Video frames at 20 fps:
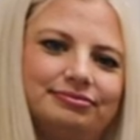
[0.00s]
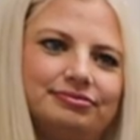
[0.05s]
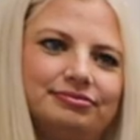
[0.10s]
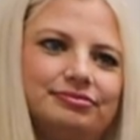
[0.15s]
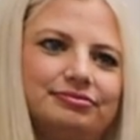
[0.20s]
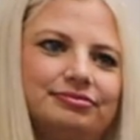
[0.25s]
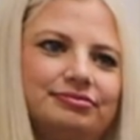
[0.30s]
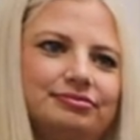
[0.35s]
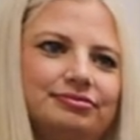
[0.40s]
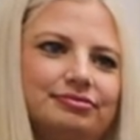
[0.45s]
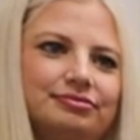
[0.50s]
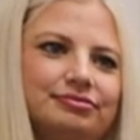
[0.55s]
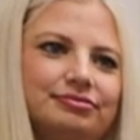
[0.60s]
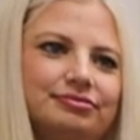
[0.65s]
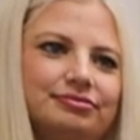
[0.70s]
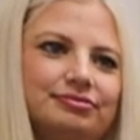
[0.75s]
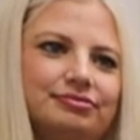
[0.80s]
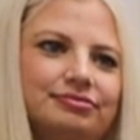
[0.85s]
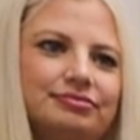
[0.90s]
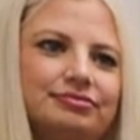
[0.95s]

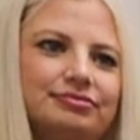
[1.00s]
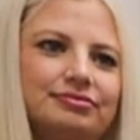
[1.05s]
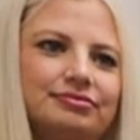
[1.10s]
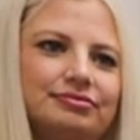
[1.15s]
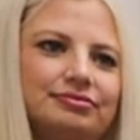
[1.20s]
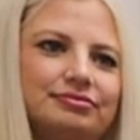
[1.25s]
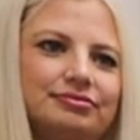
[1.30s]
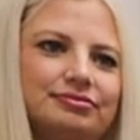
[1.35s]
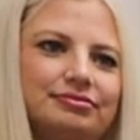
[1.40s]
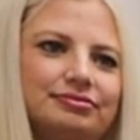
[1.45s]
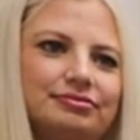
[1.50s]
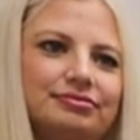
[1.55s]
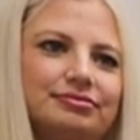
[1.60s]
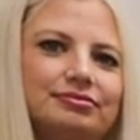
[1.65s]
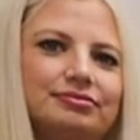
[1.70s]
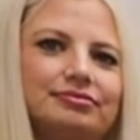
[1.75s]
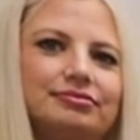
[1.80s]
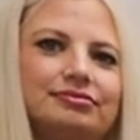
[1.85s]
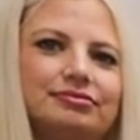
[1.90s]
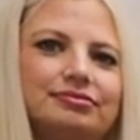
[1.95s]

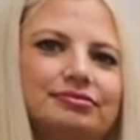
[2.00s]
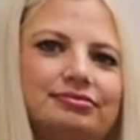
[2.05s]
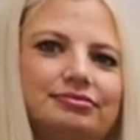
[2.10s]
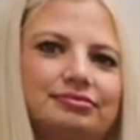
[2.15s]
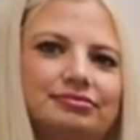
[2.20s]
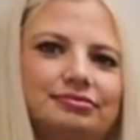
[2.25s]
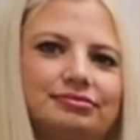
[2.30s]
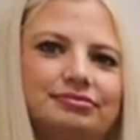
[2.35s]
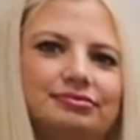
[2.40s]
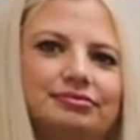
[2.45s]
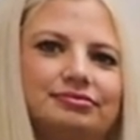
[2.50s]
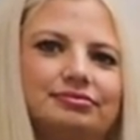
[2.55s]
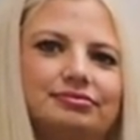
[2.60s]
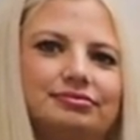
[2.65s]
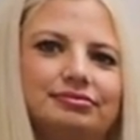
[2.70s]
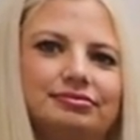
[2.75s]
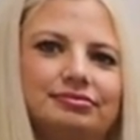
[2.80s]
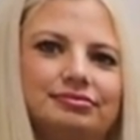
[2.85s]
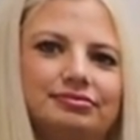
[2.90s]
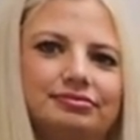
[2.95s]

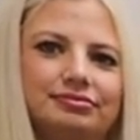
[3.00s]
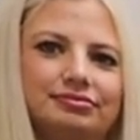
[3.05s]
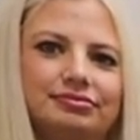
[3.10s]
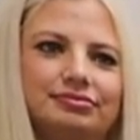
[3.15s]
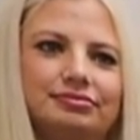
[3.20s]
This person isn't speaking.